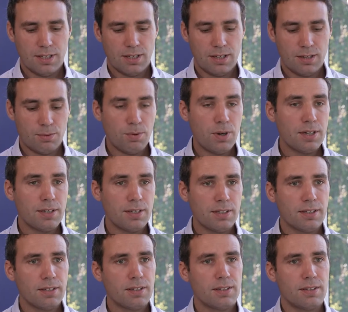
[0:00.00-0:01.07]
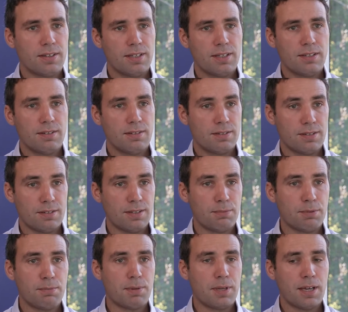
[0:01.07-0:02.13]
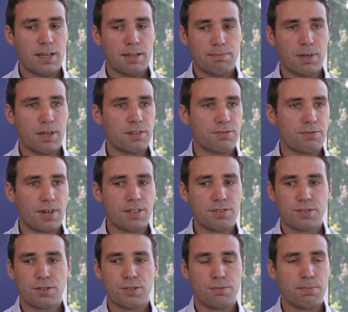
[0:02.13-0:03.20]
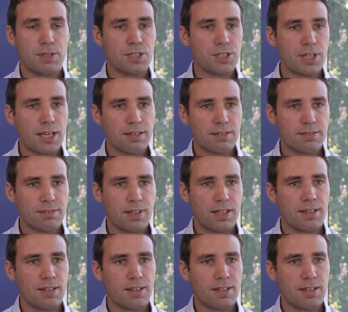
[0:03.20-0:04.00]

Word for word: uh, one, the, the WPA passphrase could be shared,